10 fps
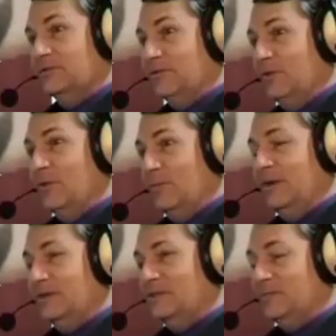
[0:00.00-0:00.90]
so
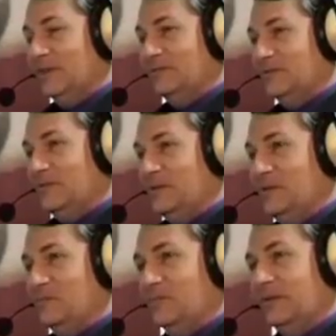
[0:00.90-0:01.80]
amazed by the
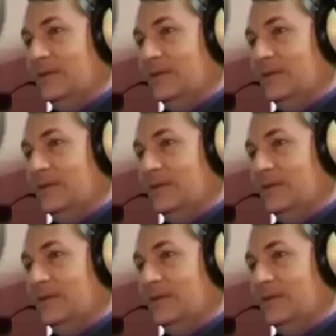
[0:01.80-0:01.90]
film